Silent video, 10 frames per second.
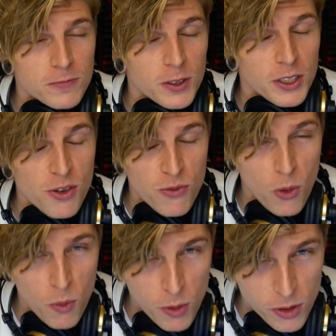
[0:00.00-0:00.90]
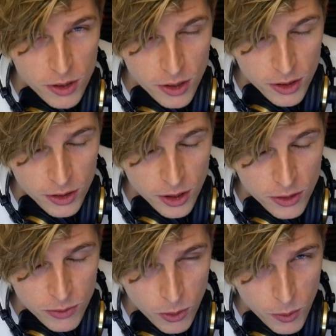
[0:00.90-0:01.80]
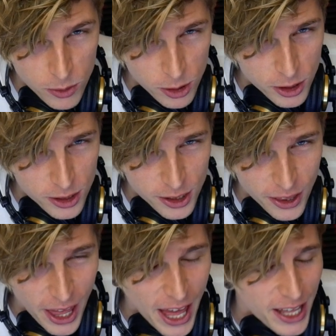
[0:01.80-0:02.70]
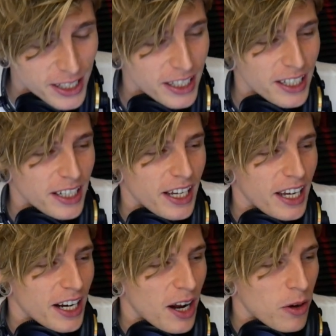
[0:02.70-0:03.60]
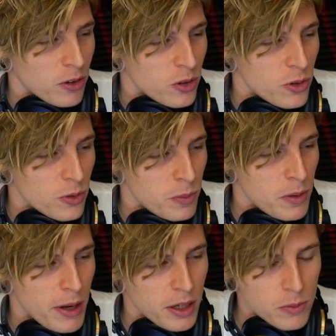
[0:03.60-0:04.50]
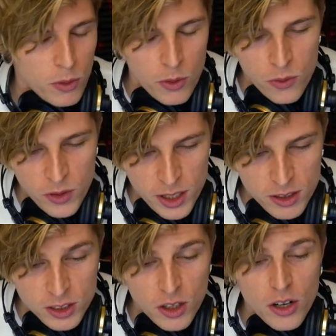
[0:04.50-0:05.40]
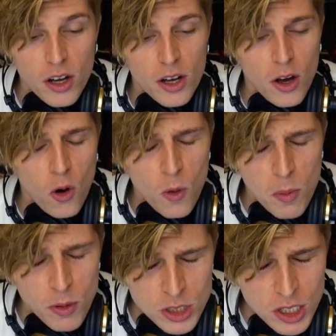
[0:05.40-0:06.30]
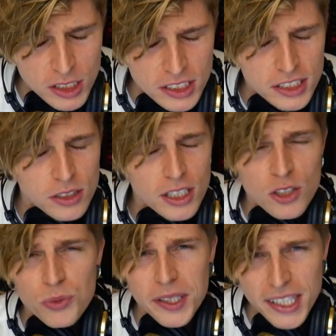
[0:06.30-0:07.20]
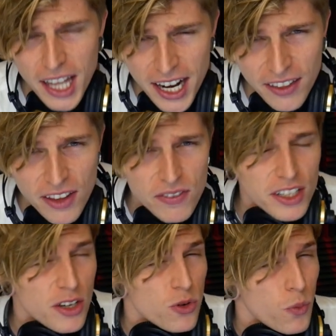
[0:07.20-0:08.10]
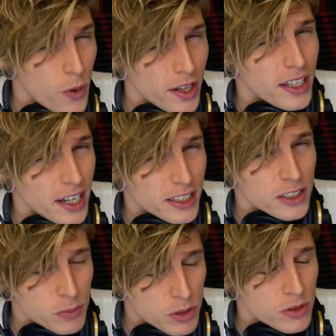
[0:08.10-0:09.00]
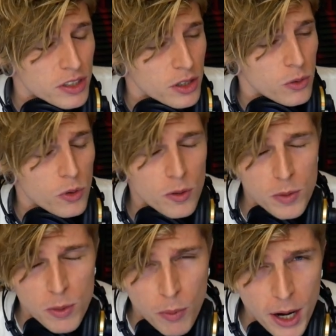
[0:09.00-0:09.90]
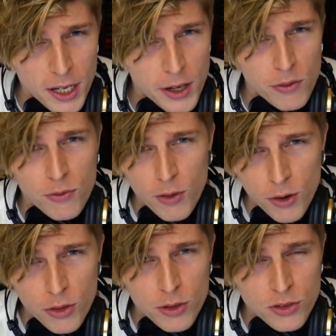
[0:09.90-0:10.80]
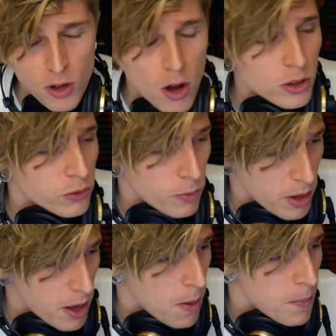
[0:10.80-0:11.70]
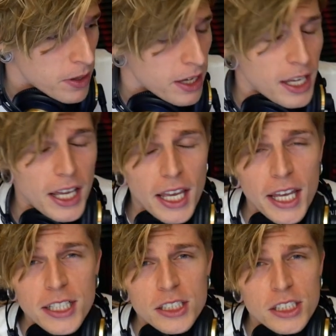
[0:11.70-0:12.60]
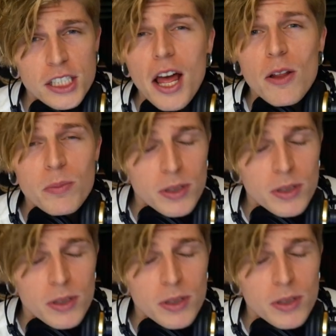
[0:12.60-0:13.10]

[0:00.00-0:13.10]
So get forward looking to that. And I'll be making more videos on Hobo Johnson. You guys really liked that video. You really liked his music. You wanted me to break down further songs from him. It shall